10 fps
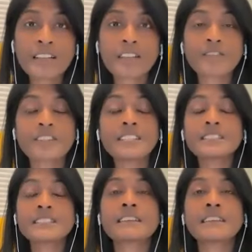And the
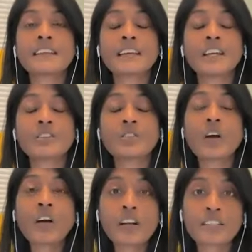reason that they're
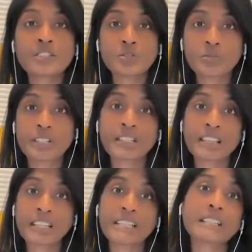not doing the
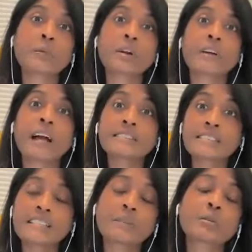thing that we're
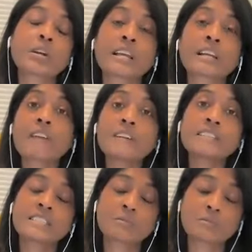asking them or
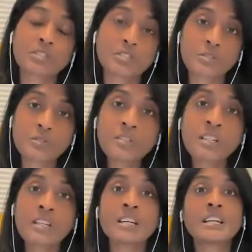encouraging them to do
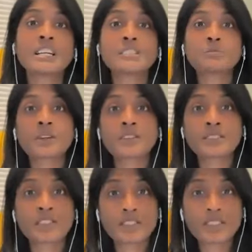is because
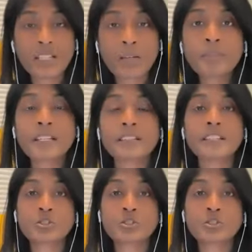there is something